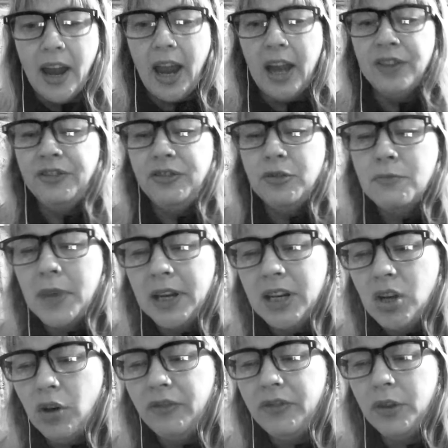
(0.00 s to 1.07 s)
And for
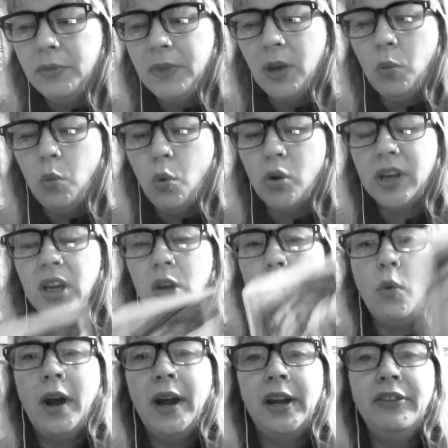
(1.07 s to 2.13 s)
many of them, they're walking
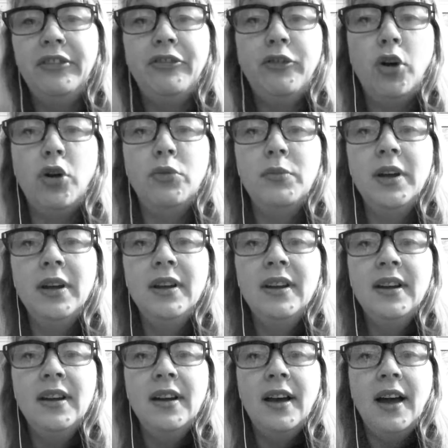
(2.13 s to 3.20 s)
away from
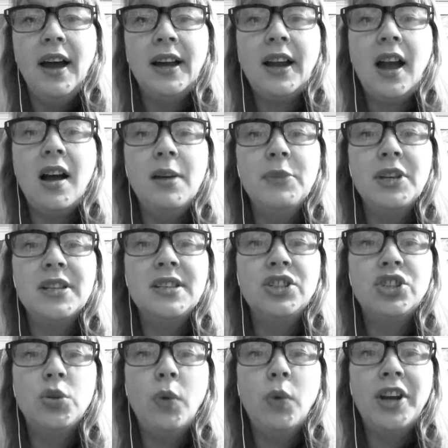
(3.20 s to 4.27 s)
a karmic
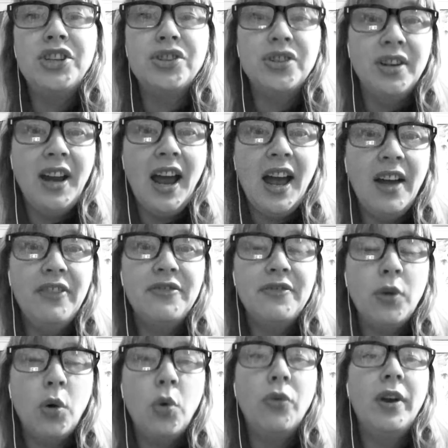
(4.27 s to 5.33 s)
situation and have
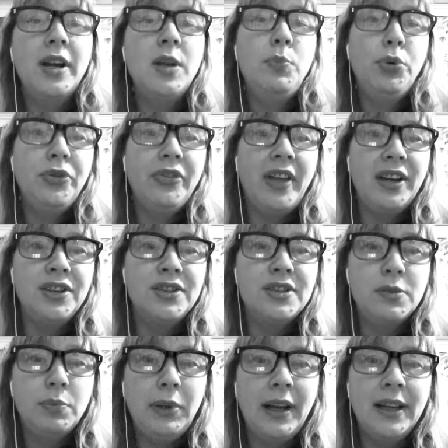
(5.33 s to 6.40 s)
already put that into
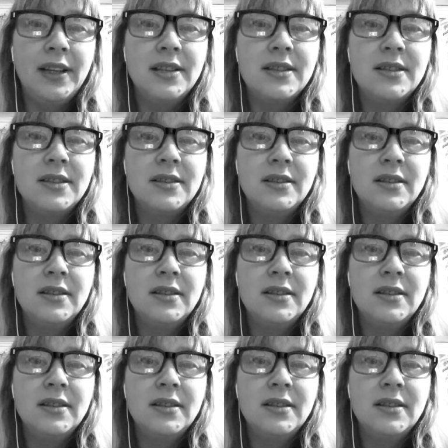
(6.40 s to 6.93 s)
place.